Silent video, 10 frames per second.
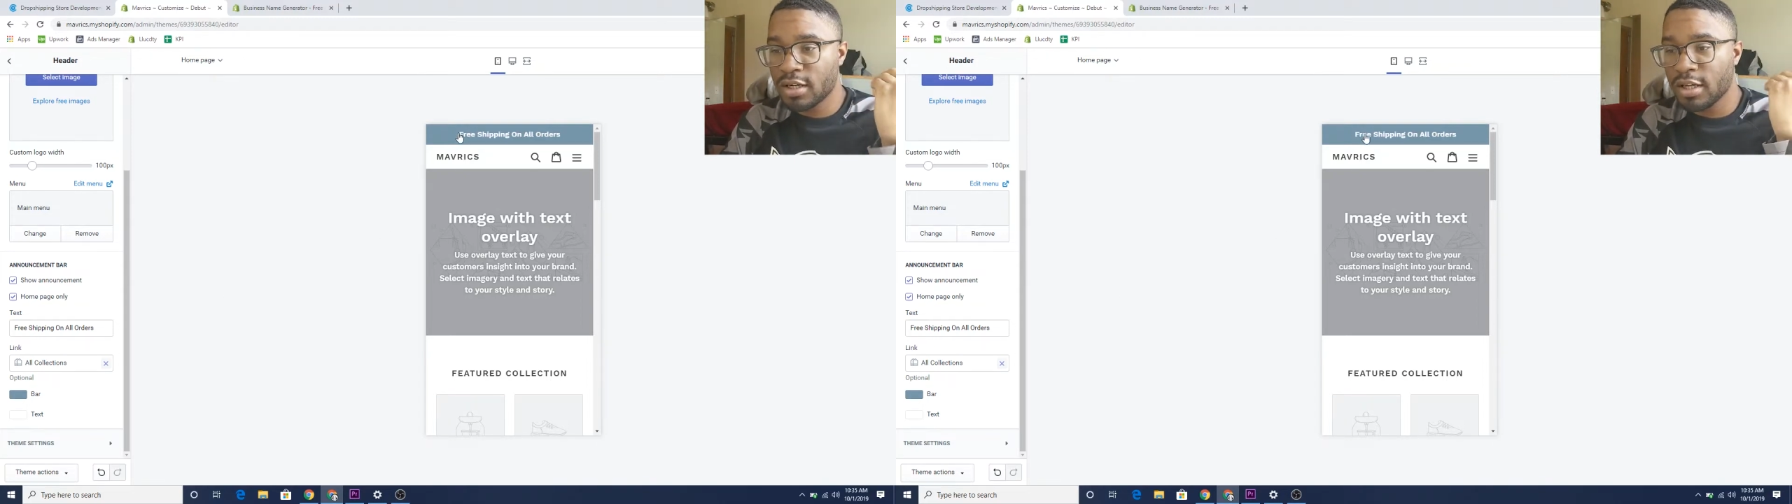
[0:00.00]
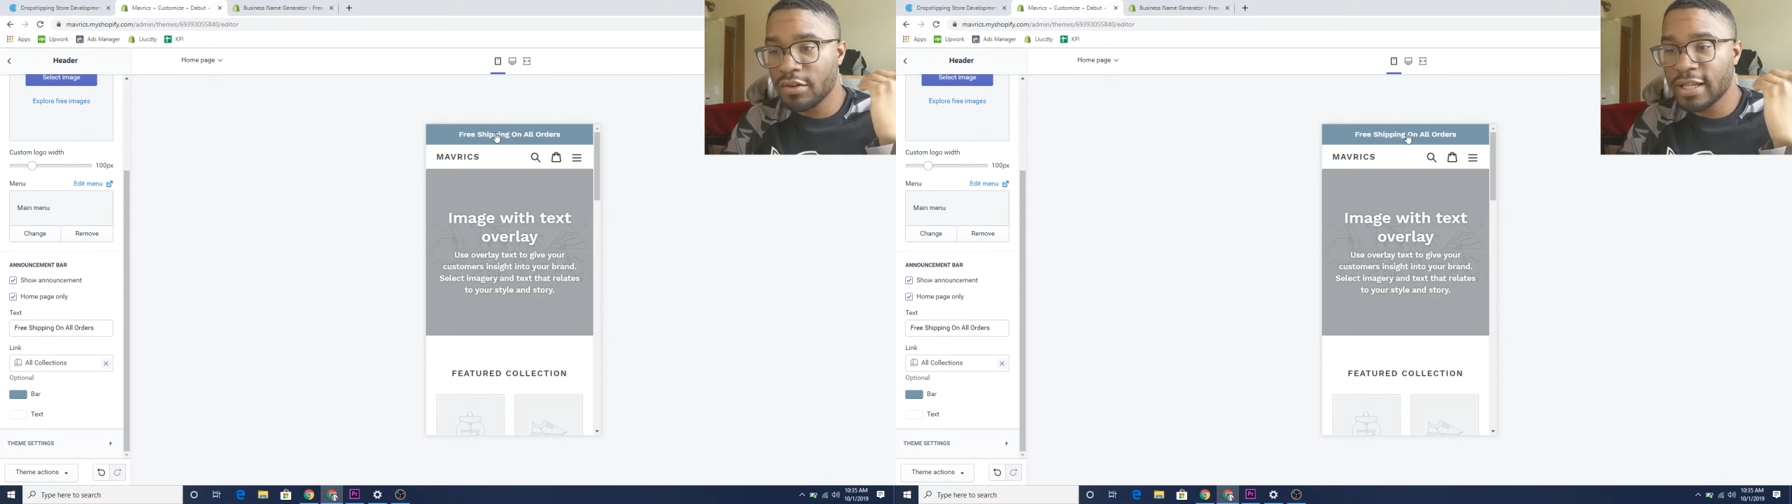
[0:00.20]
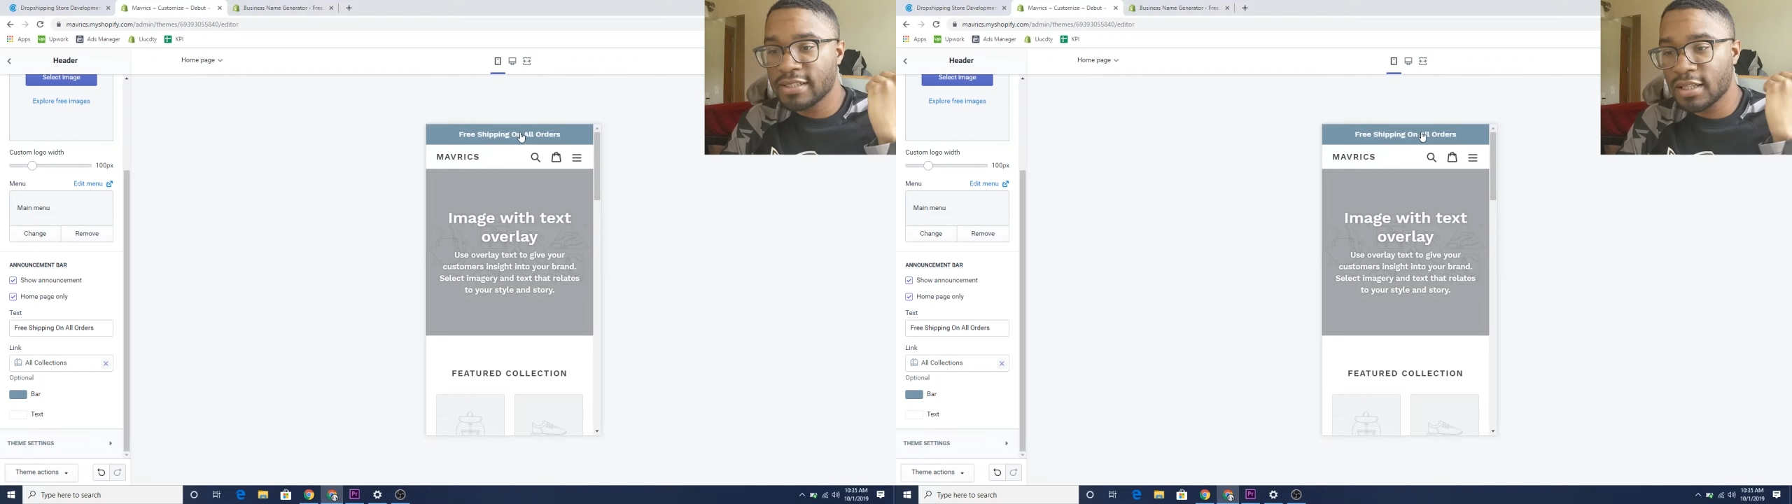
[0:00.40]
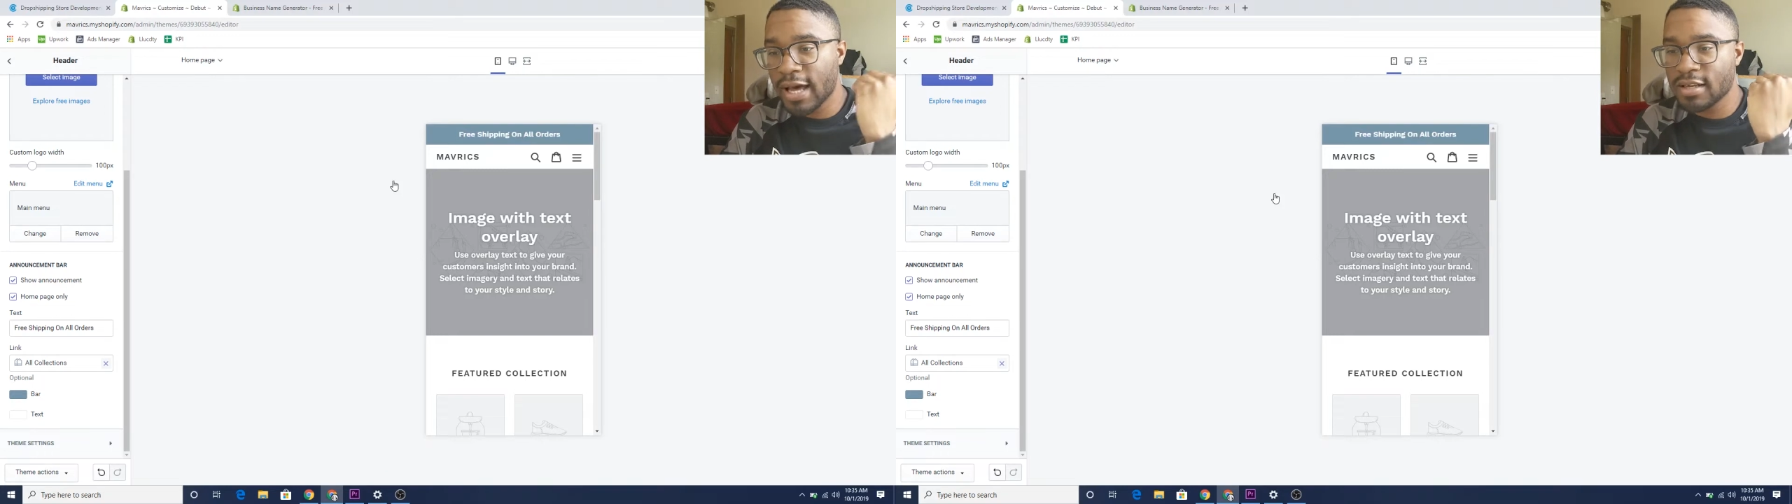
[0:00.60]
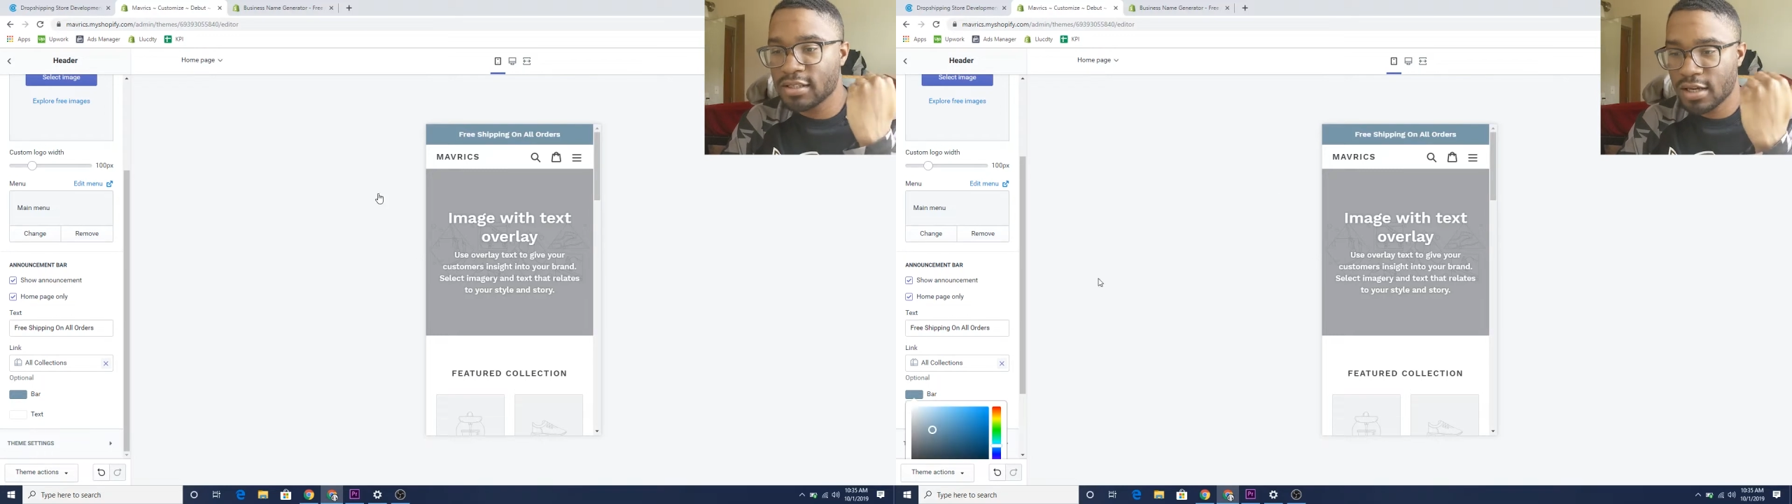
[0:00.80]
color that's a
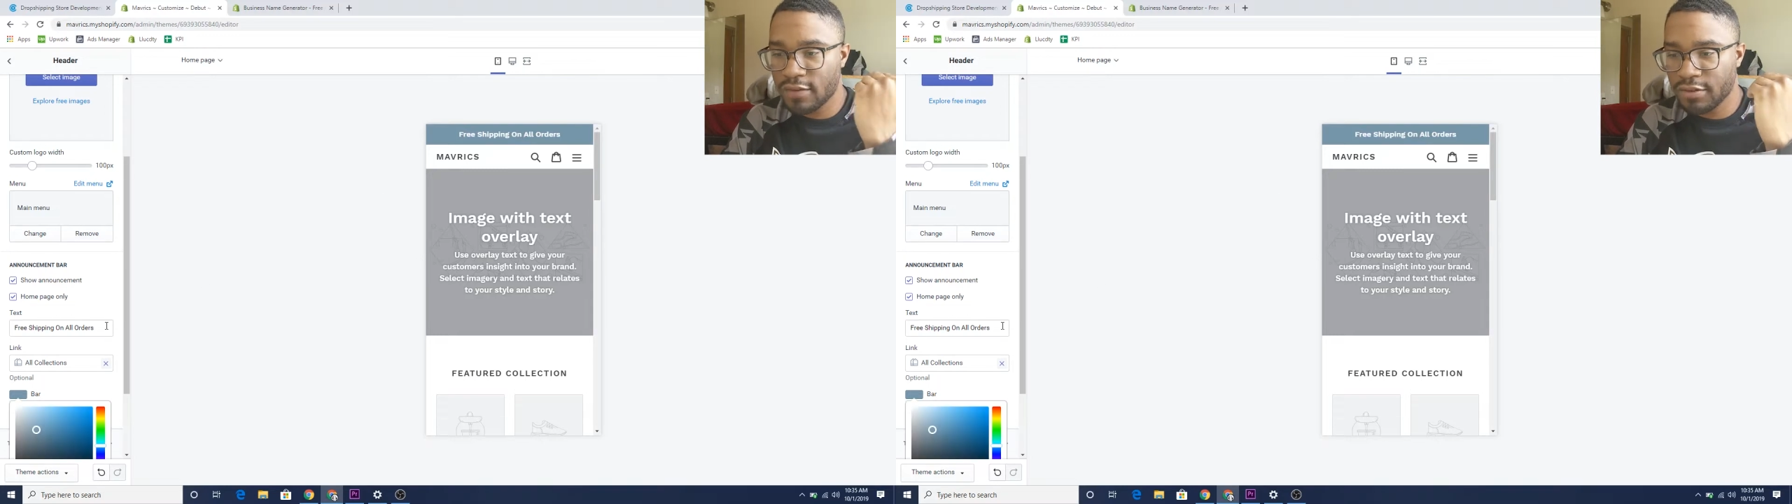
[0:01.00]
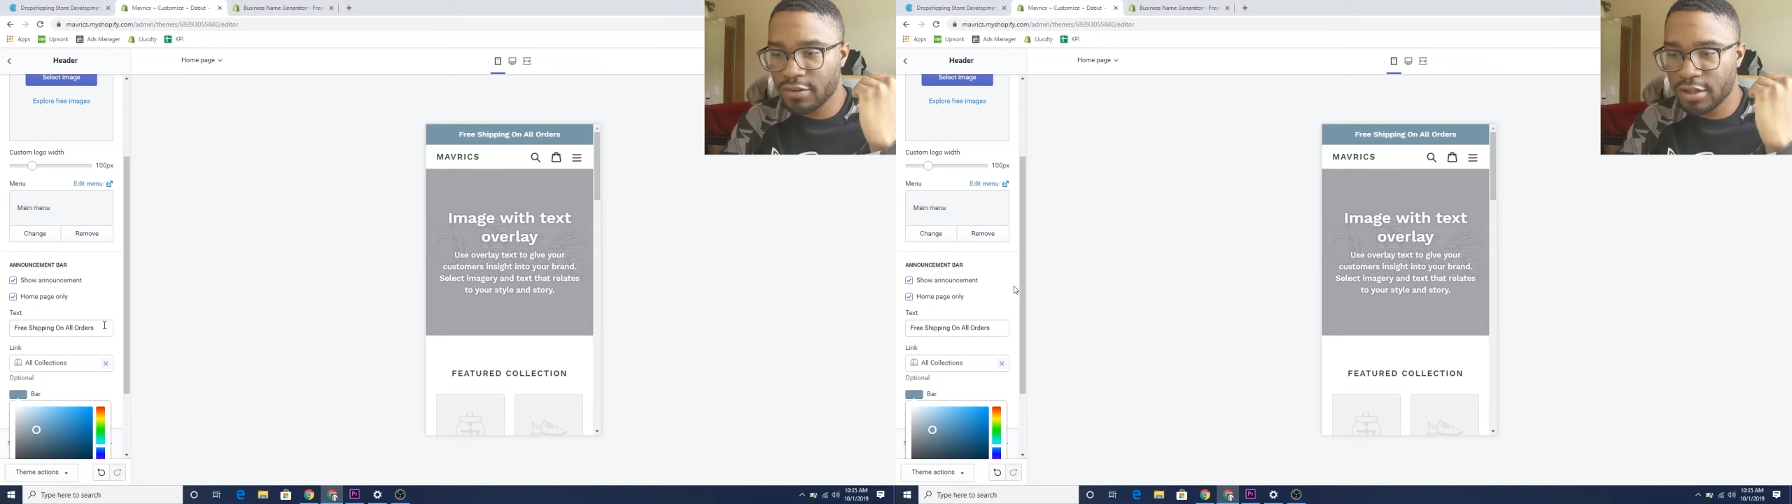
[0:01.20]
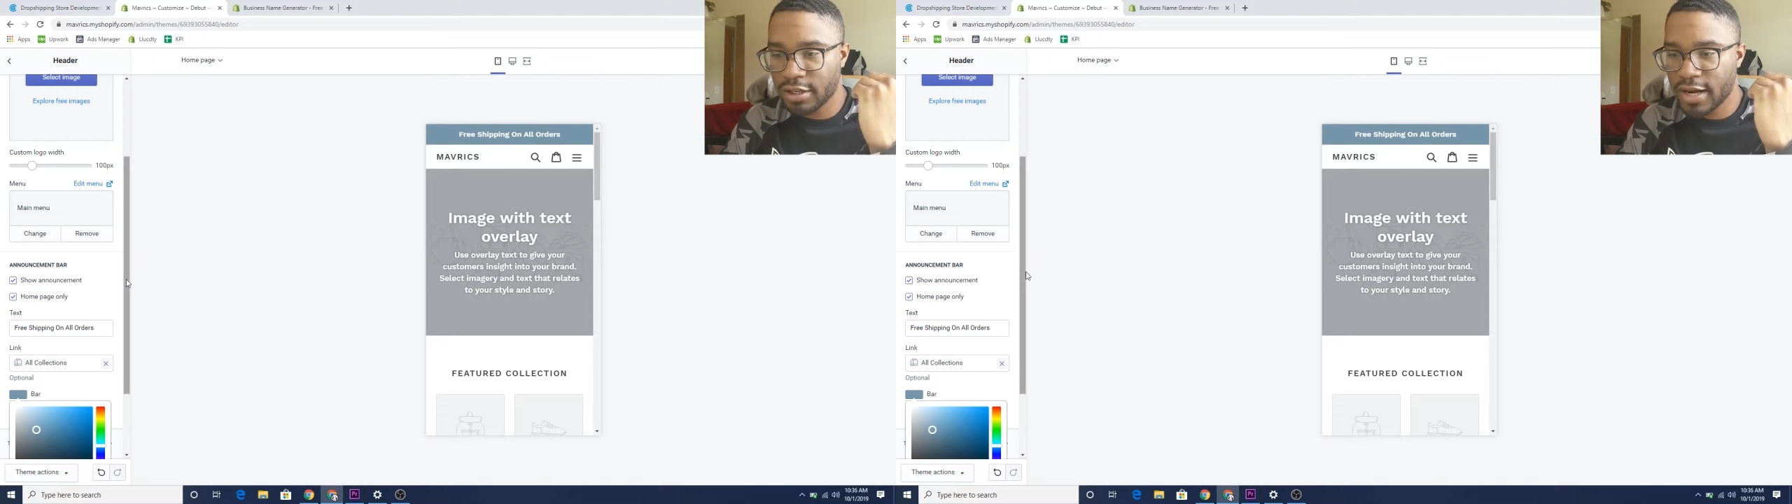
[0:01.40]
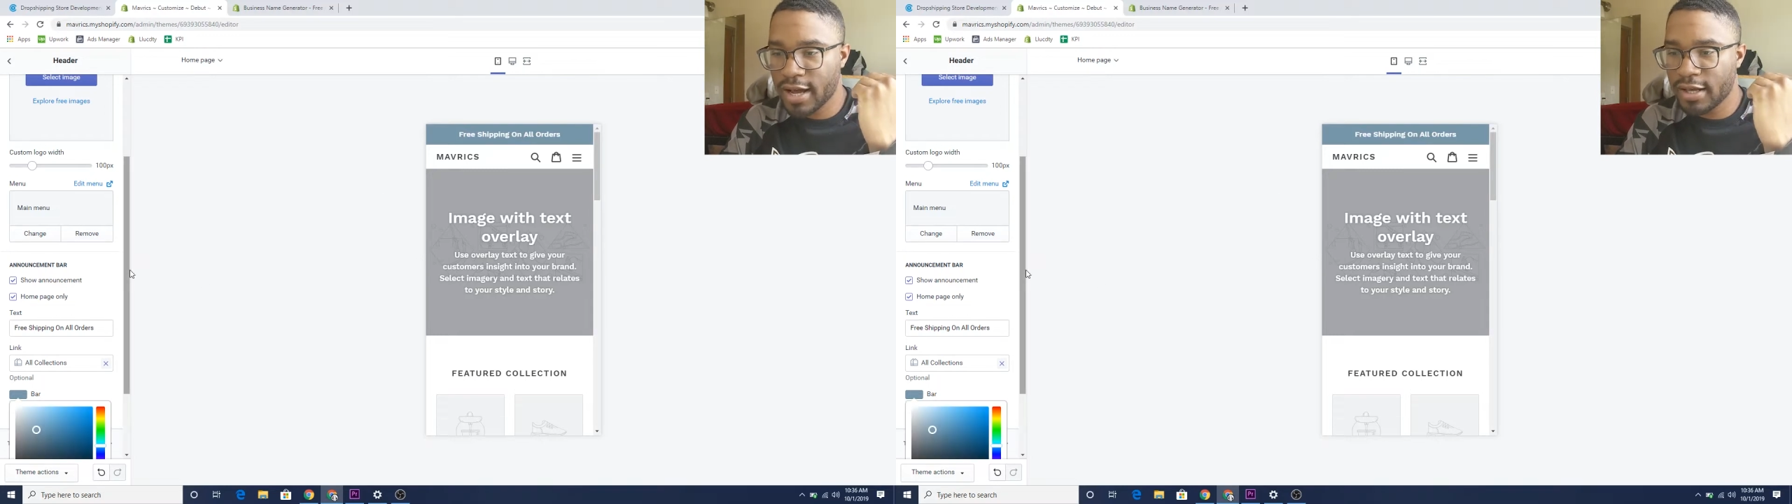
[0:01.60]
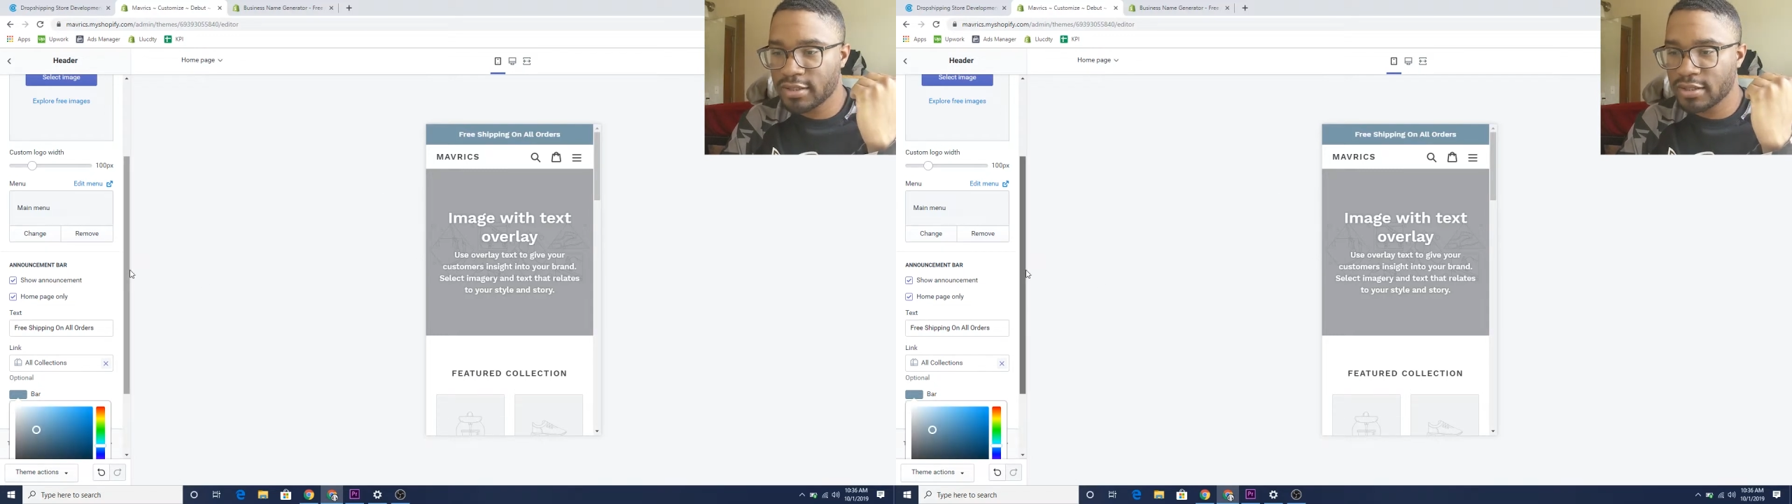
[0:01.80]
lot softer on your
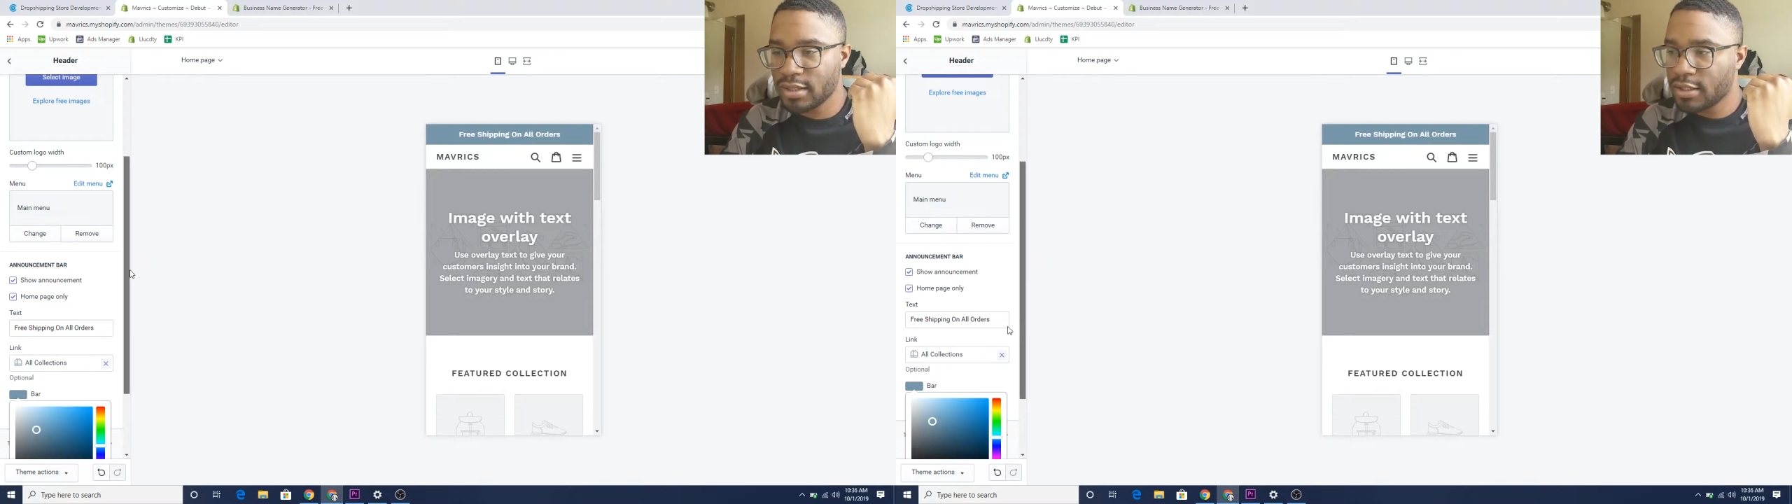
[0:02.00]
eyes.